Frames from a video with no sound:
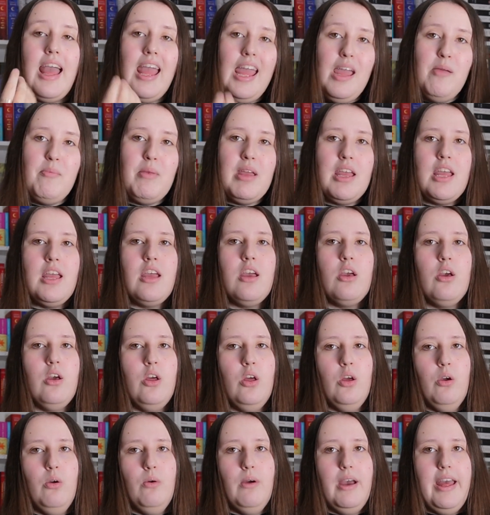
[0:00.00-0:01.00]
Amy,
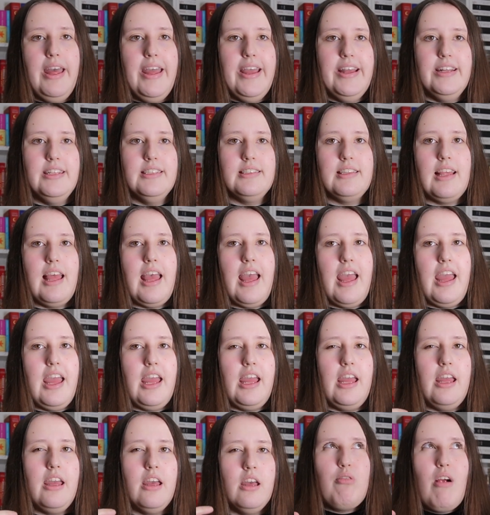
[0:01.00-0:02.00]
who is
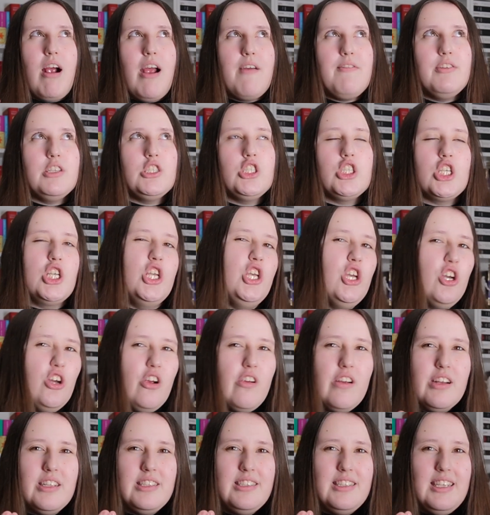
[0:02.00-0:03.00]
a private
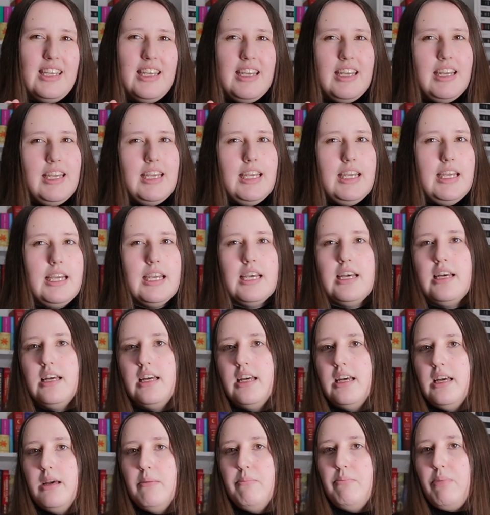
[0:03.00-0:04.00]
security
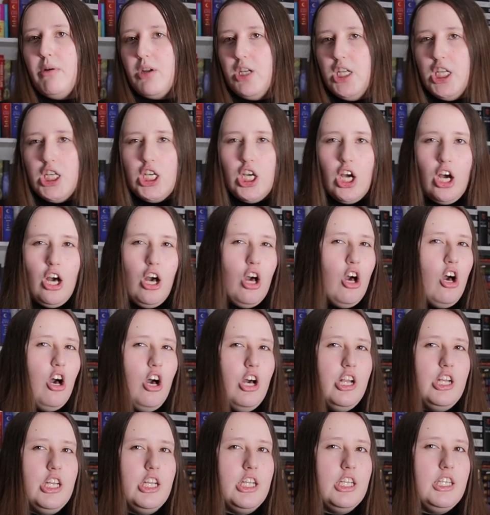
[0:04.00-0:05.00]

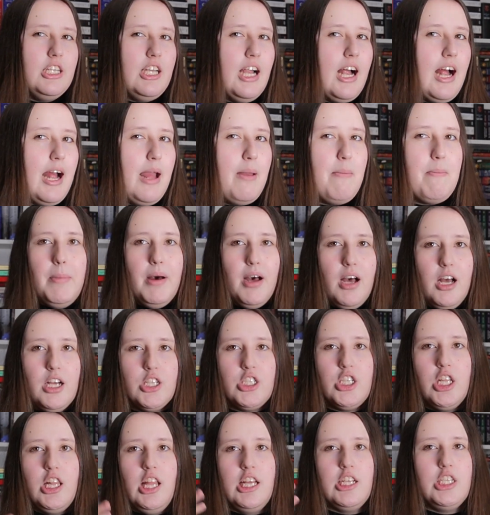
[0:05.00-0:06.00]
bodyguard type
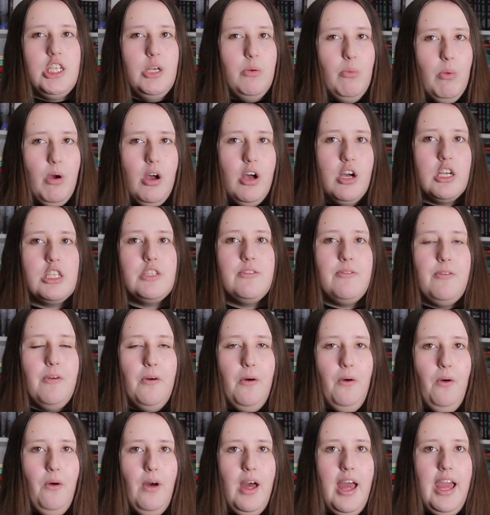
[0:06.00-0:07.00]
person. Like, she works
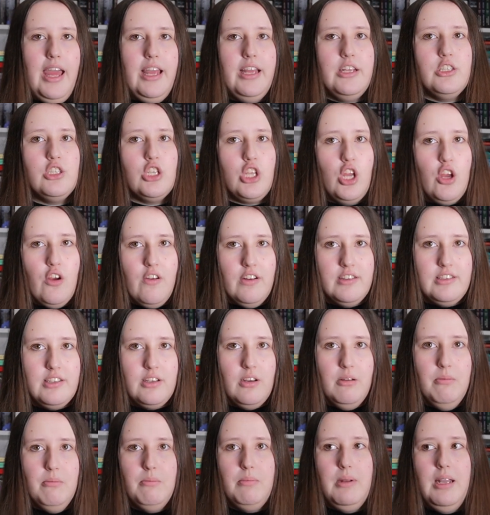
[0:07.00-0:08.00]
for a security
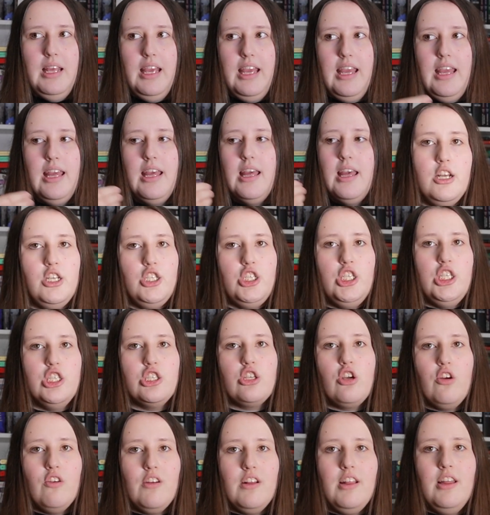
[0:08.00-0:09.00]
company. She's
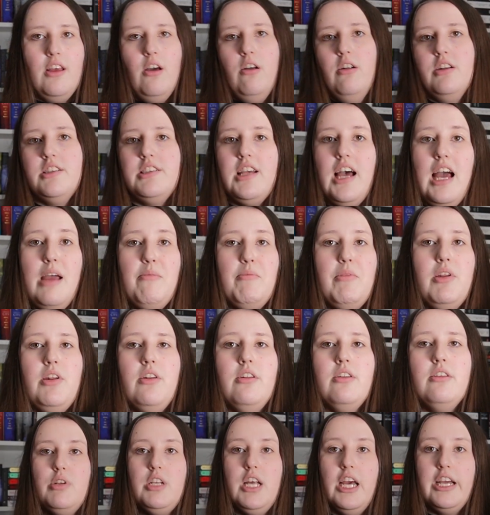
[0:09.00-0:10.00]
currently on
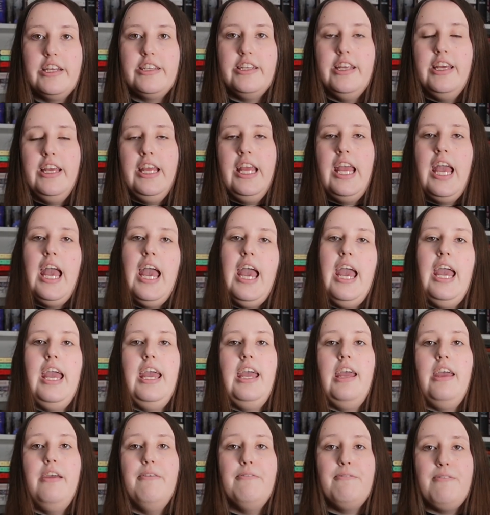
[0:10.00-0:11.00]
assignment protecting
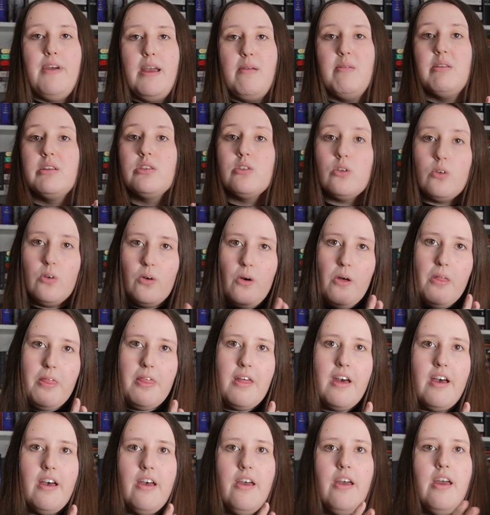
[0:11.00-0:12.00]
a famous
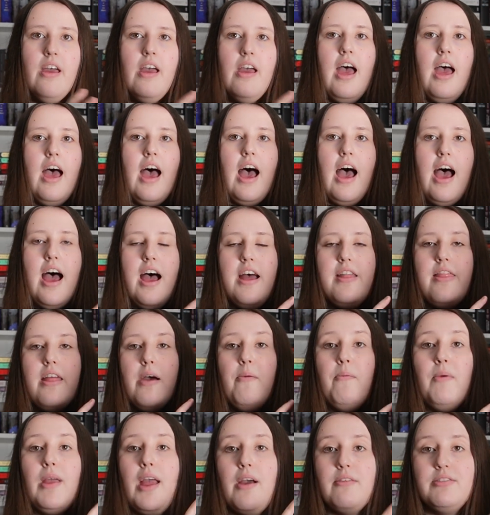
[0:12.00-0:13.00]
author. And
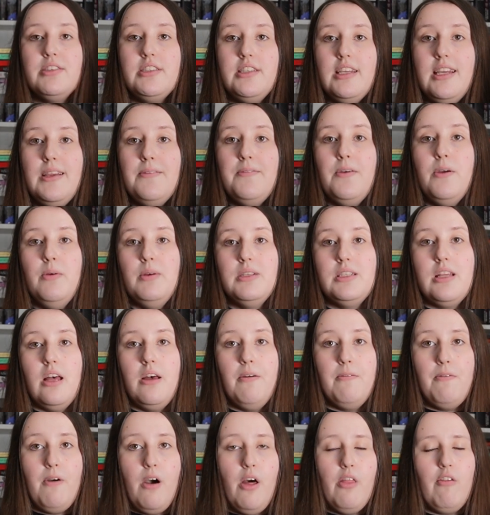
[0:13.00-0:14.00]
then we have Steve, who is
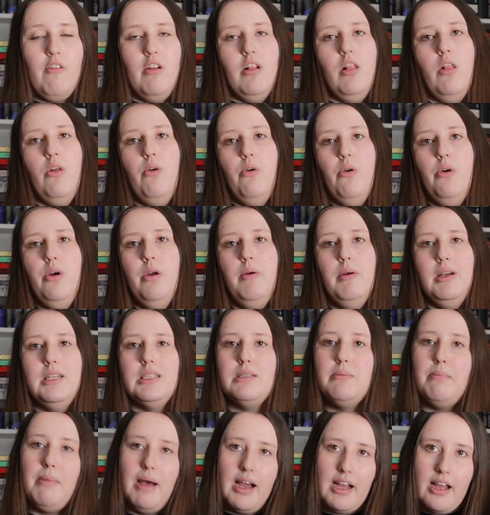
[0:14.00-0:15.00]
her father-in-law, who
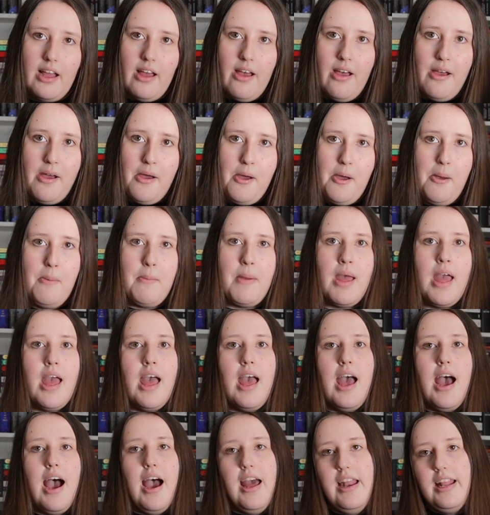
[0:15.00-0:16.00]
is back at home,
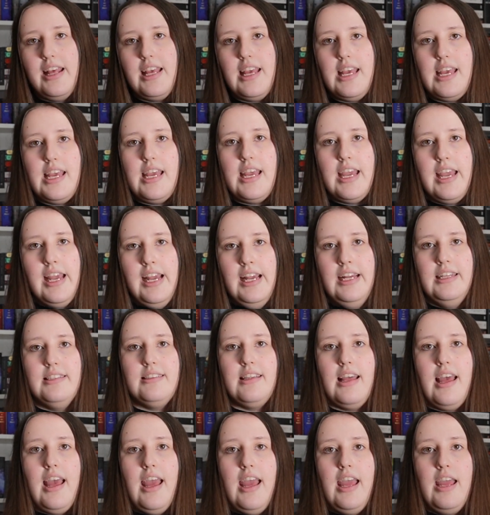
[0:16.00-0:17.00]
and he
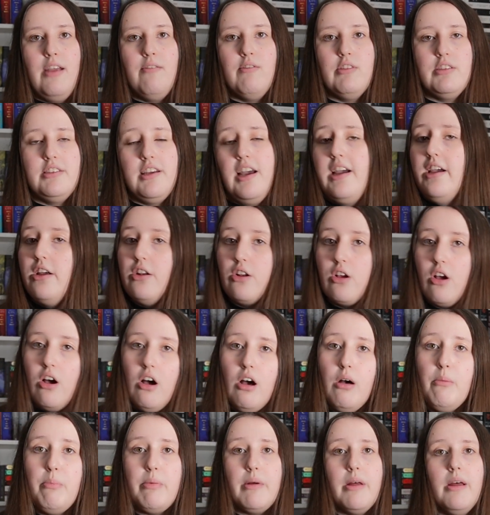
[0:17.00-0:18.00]
is a retired
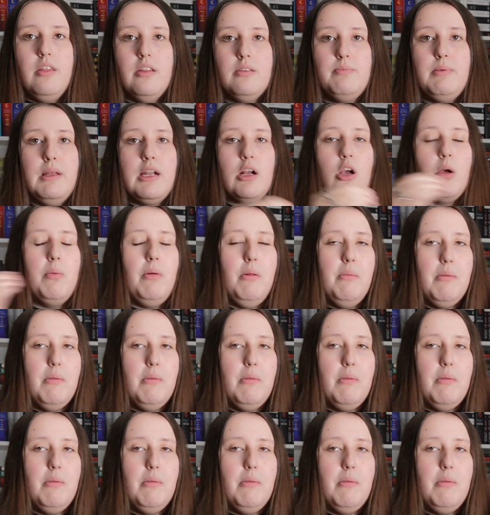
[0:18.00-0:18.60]
cop. There's been a couple